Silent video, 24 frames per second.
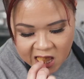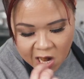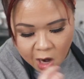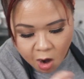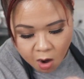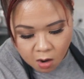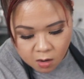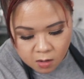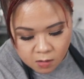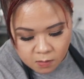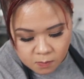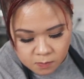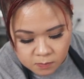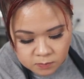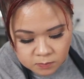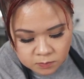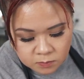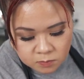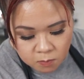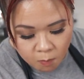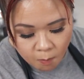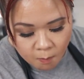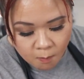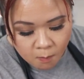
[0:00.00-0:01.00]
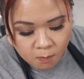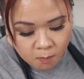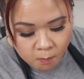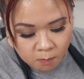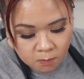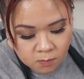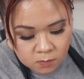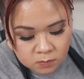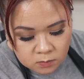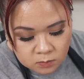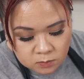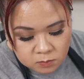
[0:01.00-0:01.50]
not bad. I would
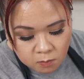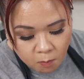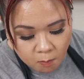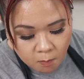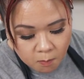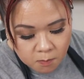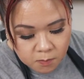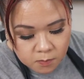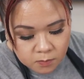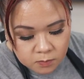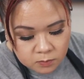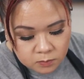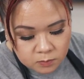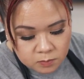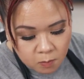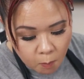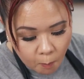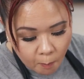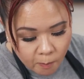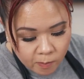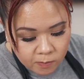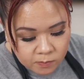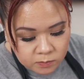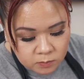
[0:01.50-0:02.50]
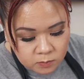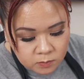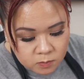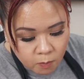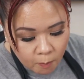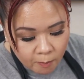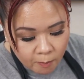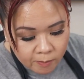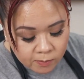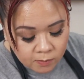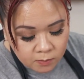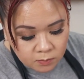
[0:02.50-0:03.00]
say, I think I'd give
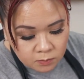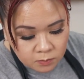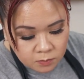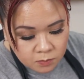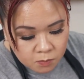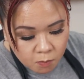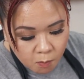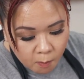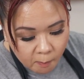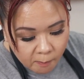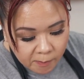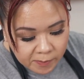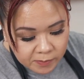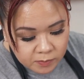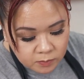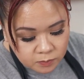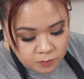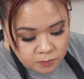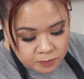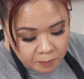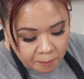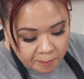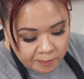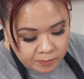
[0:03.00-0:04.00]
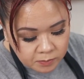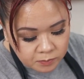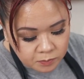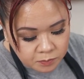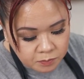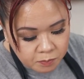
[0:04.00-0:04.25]
them a 3 out of 5 pin.